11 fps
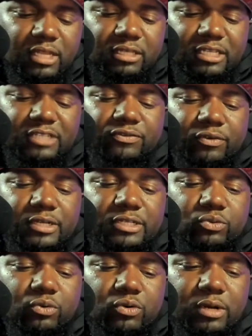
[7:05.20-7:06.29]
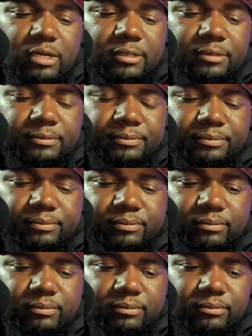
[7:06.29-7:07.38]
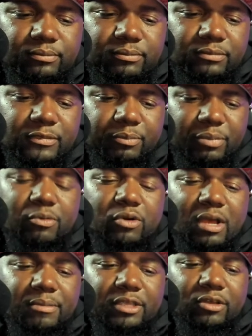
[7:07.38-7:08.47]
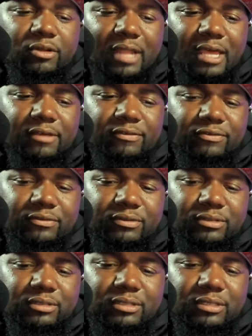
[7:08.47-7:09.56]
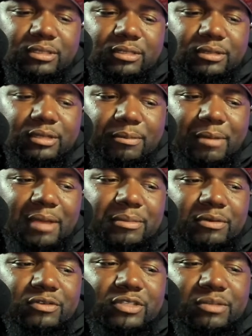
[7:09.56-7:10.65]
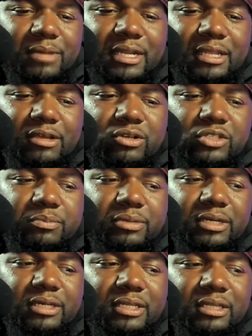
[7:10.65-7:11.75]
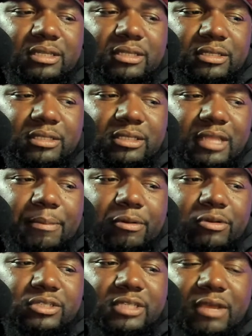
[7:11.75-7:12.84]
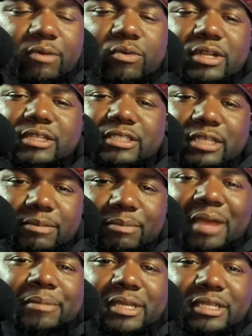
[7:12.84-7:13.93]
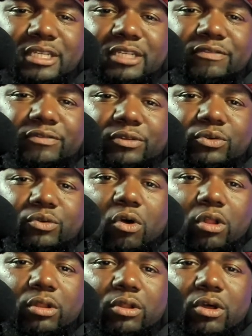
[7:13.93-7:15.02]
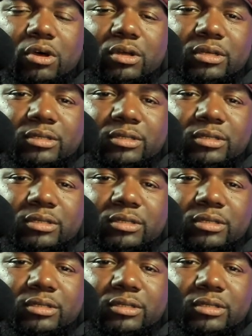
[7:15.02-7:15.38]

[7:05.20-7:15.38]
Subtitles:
these friends will, people come in your life and might be with somebody else, but that person they would is might be intended for you all along.